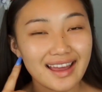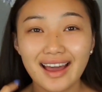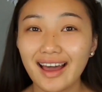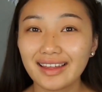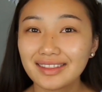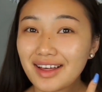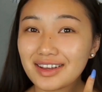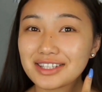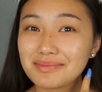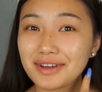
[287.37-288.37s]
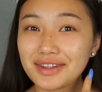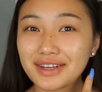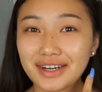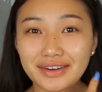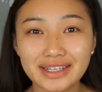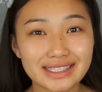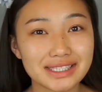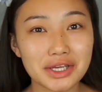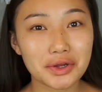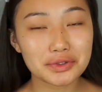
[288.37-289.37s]
I lost my other earrings, so
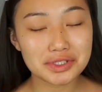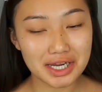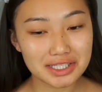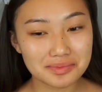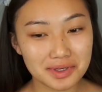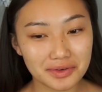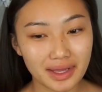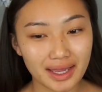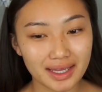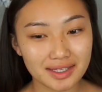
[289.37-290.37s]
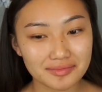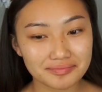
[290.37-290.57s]
don't judge me, okay?